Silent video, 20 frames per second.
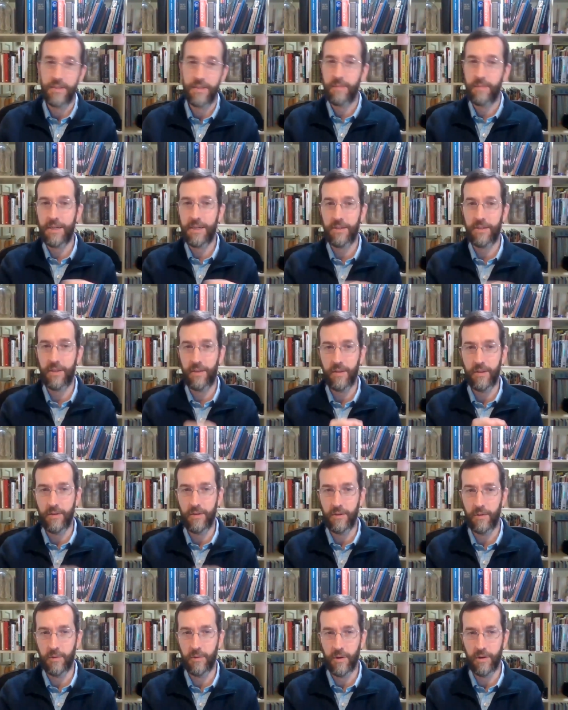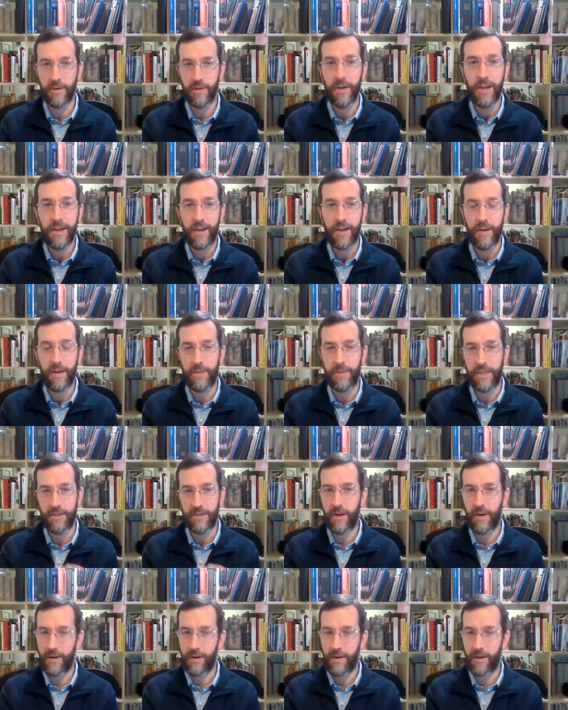and especially the newer companies